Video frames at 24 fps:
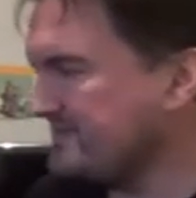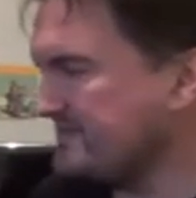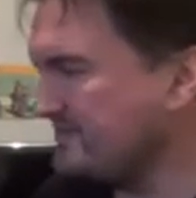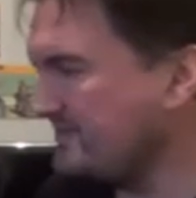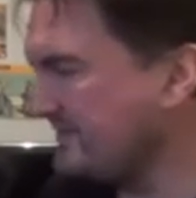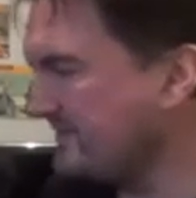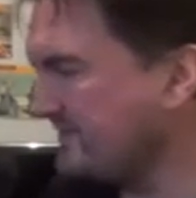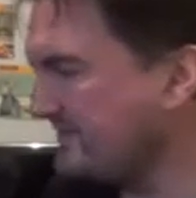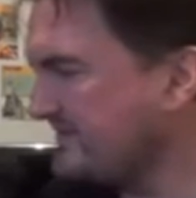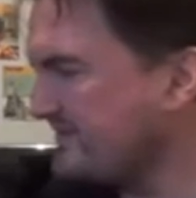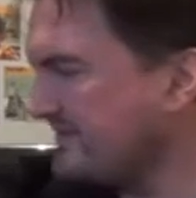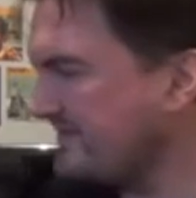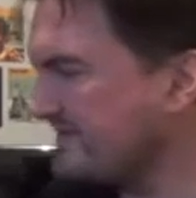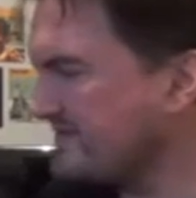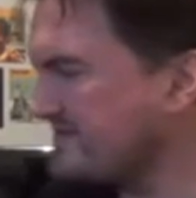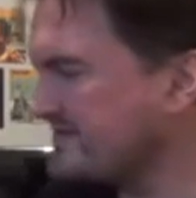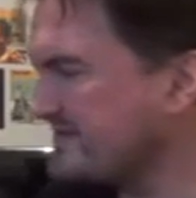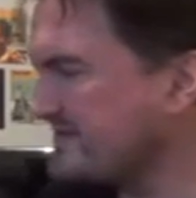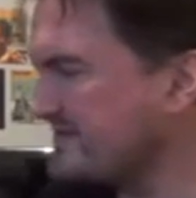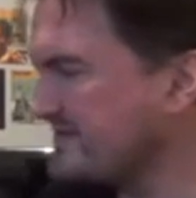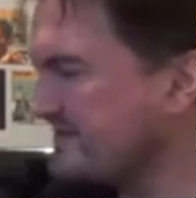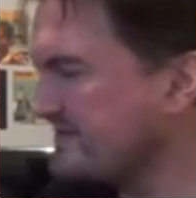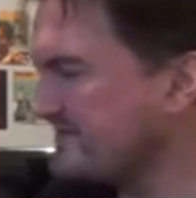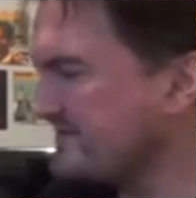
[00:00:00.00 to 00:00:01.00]
What if you've never
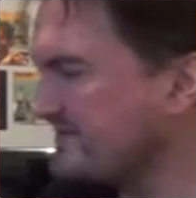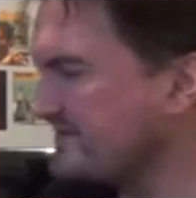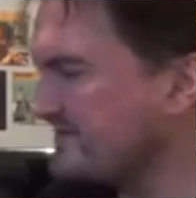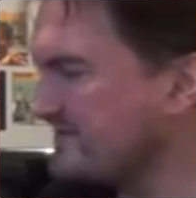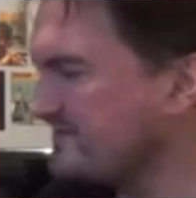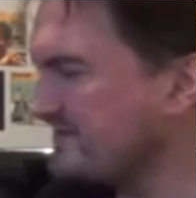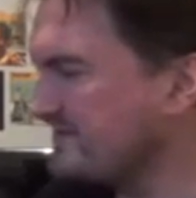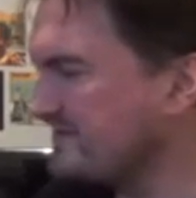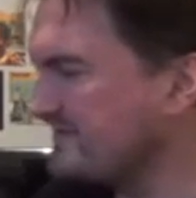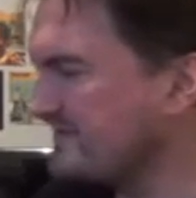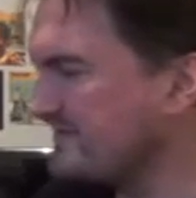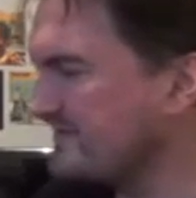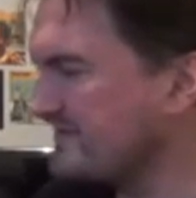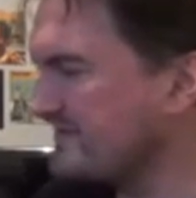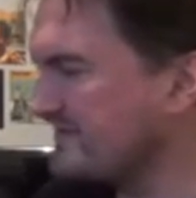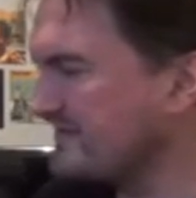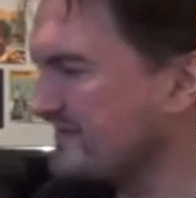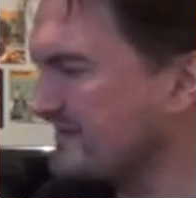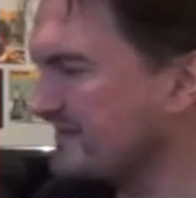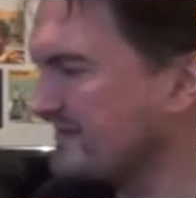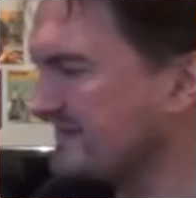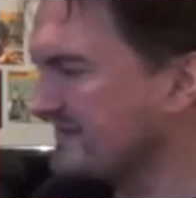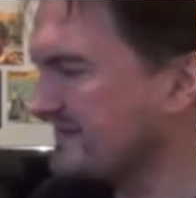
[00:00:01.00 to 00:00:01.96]
seen the film before?